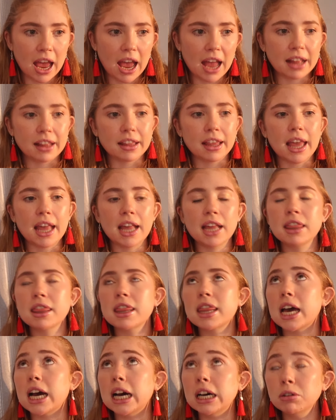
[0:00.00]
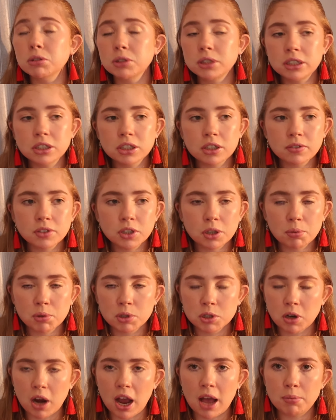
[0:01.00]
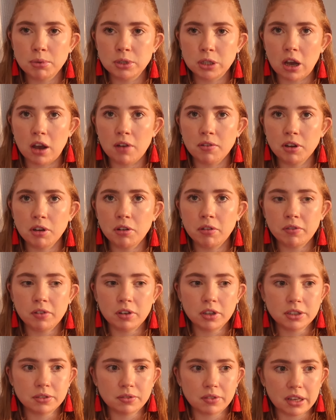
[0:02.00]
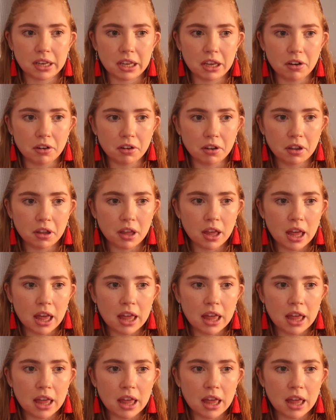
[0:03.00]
and gain thousands of subscribers after your first video,